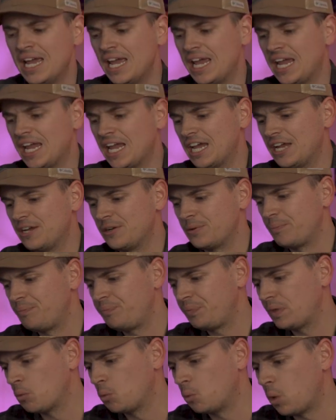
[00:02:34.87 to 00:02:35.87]
And
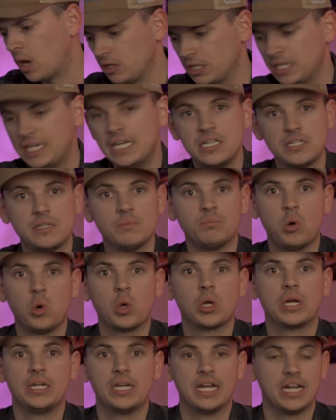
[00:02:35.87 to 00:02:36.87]
while it is
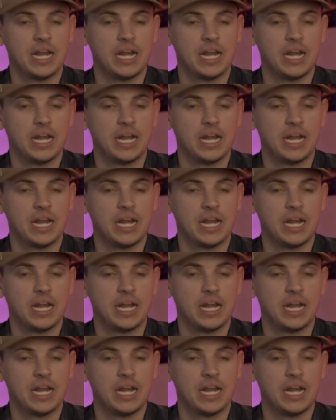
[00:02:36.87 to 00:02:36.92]
important,